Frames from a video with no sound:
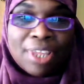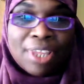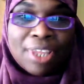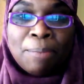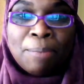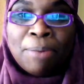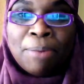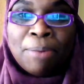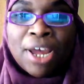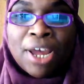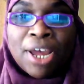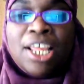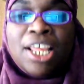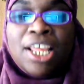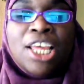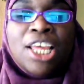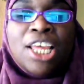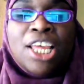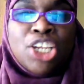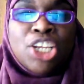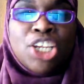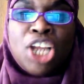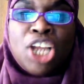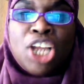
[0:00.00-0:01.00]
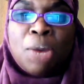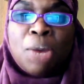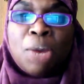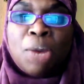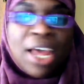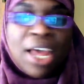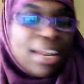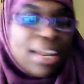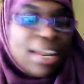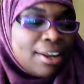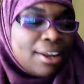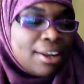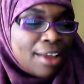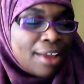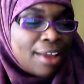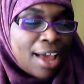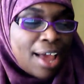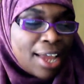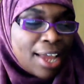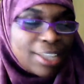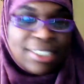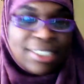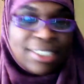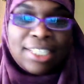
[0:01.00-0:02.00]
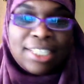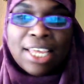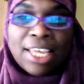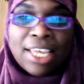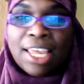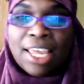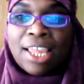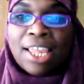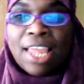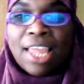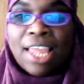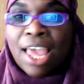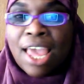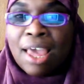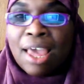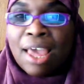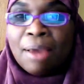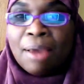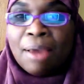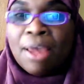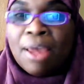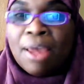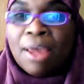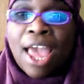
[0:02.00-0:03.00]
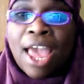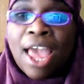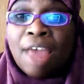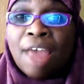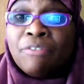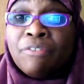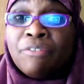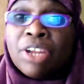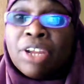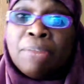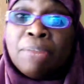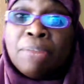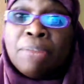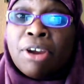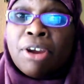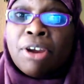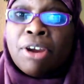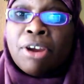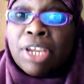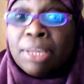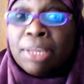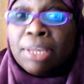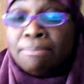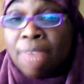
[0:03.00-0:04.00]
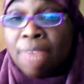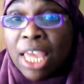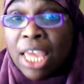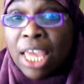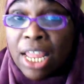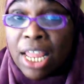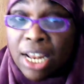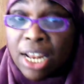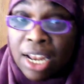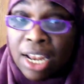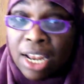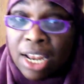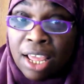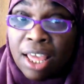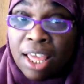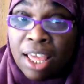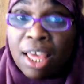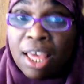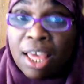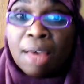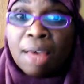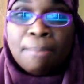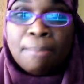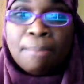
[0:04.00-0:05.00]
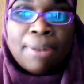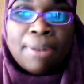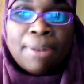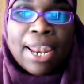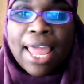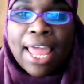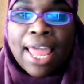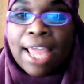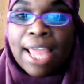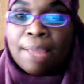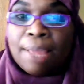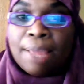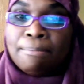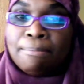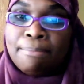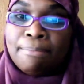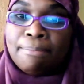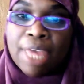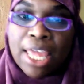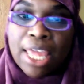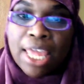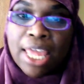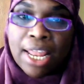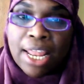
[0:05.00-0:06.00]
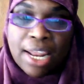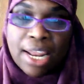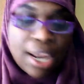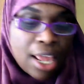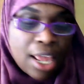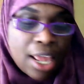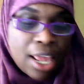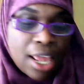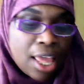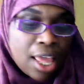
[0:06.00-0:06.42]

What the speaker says: But you know what? Honestly, African American men, black men,